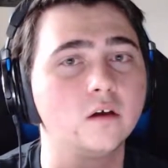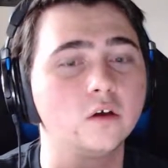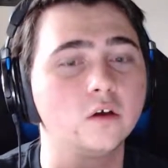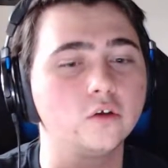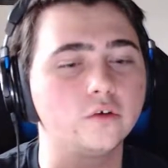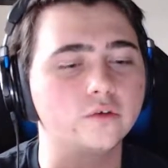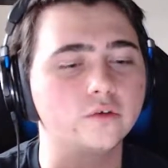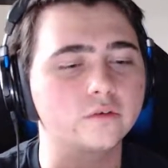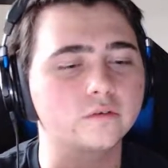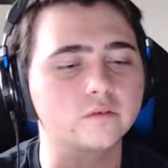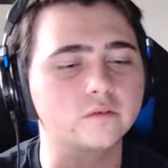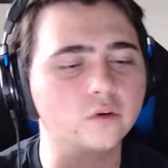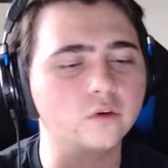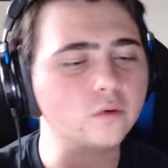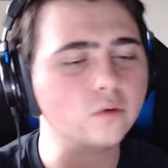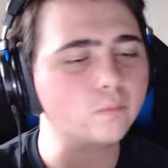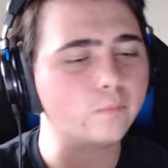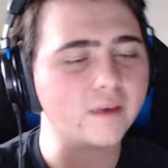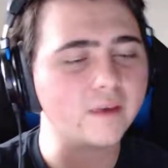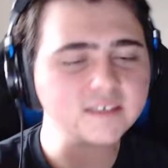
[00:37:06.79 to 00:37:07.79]
you're
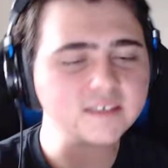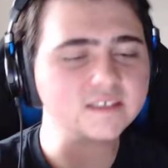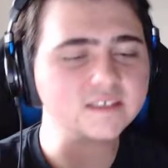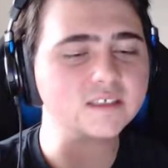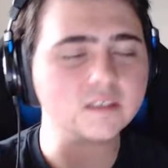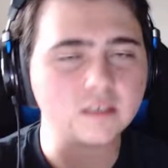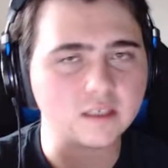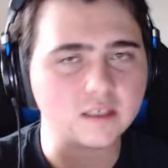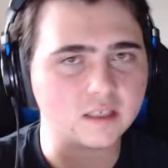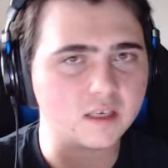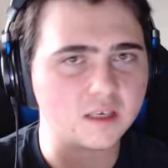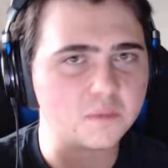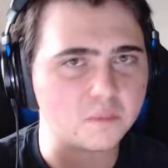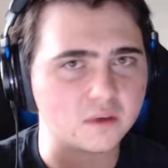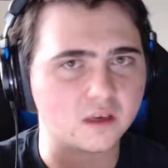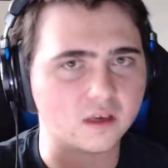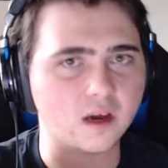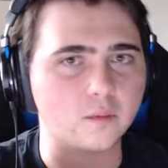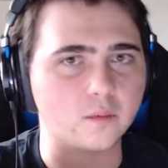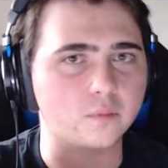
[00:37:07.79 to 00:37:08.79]
basically
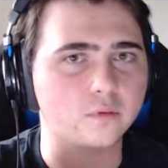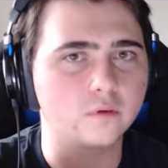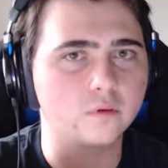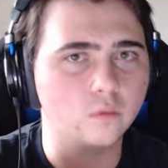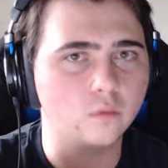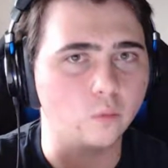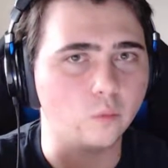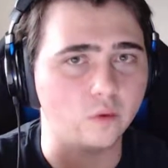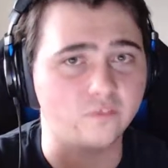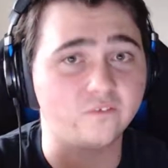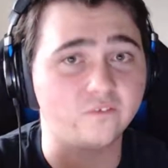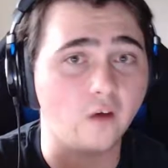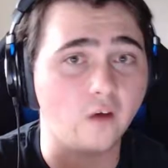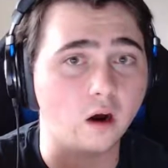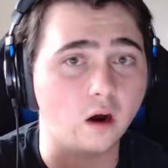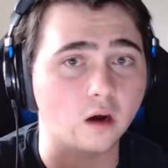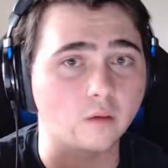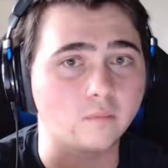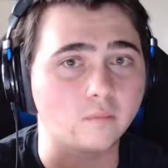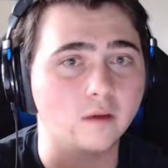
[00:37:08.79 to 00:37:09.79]
keeping up with
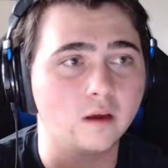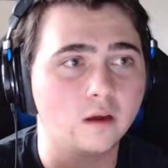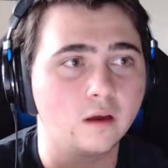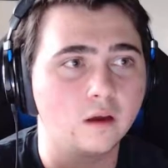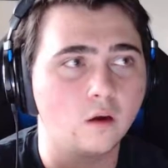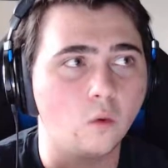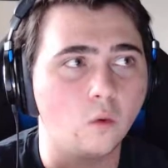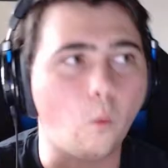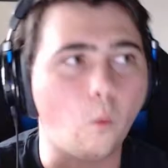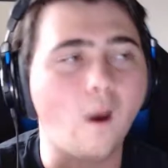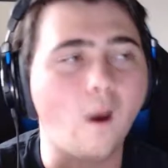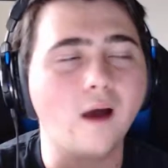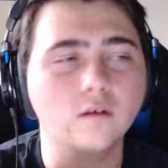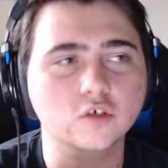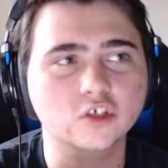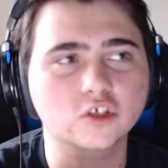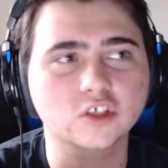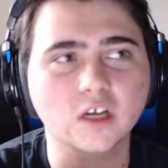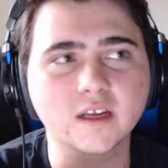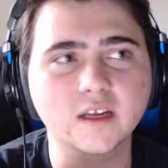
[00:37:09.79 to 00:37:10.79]
farm while
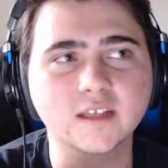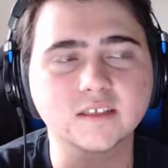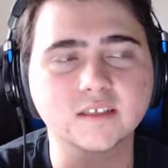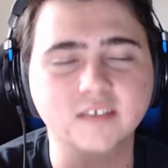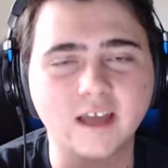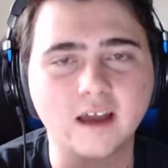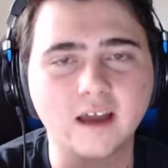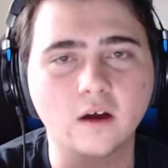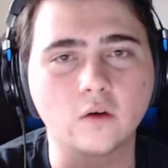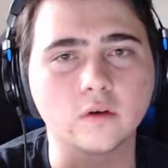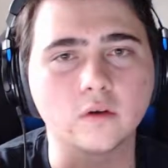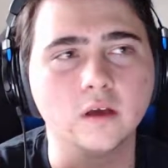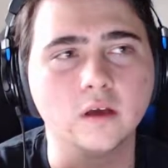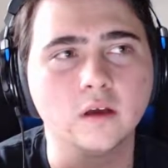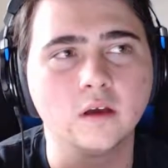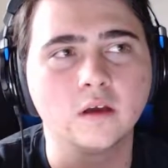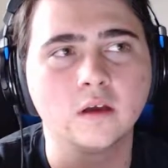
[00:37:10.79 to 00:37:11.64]
shutting down